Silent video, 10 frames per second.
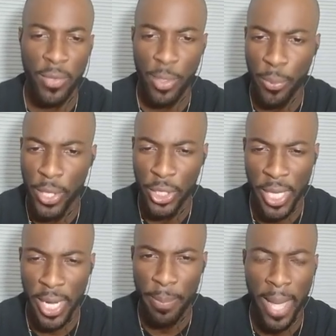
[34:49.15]
and
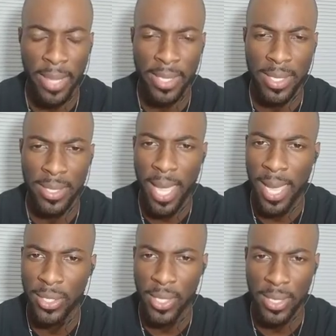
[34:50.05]
appreciated by this
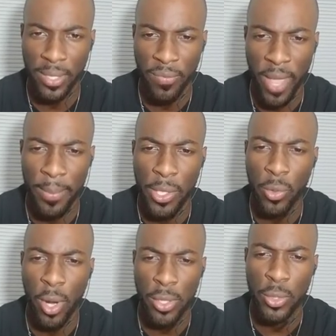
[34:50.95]
entire Justice family
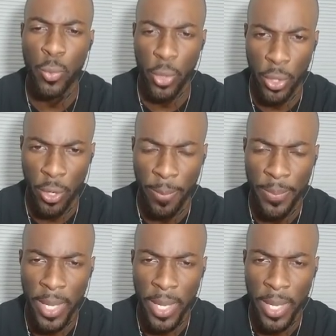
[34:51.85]
across the world.